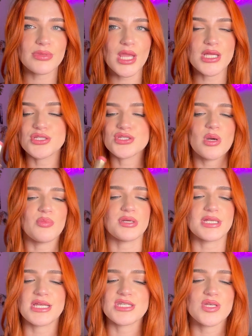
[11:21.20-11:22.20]
So
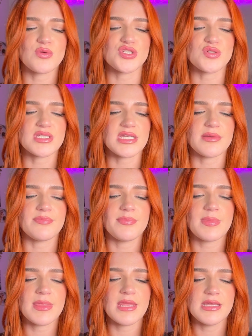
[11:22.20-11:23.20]
pretty, so juicy.
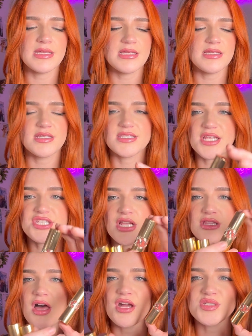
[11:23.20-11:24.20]
Such a
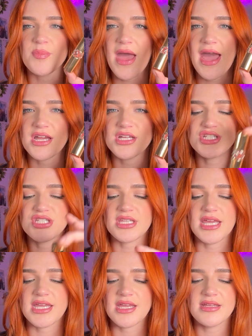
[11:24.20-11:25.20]
luxe package.
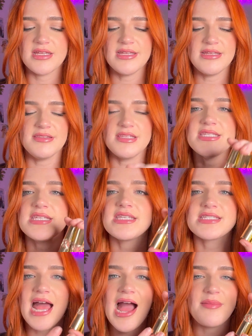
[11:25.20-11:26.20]
This is the
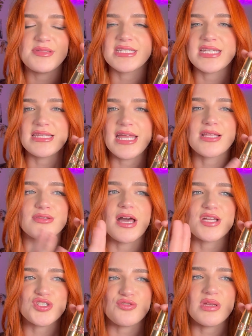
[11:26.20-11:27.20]
time to get
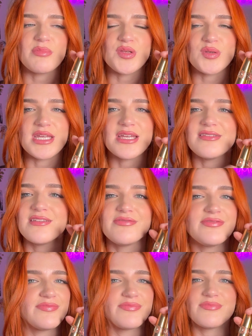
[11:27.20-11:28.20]
luxury beauty
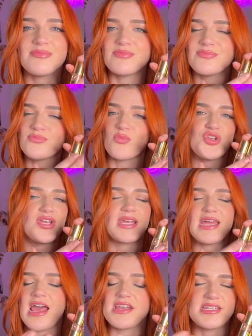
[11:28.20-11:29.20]
when you can
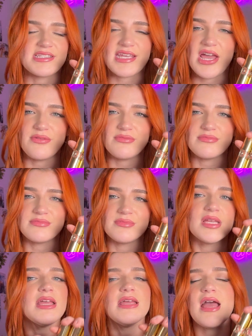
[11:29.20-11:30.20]
get on a discount.
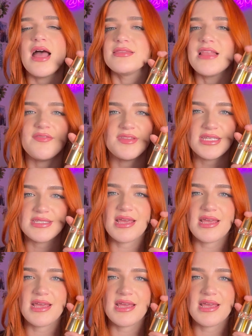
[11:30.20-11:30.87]
Love these.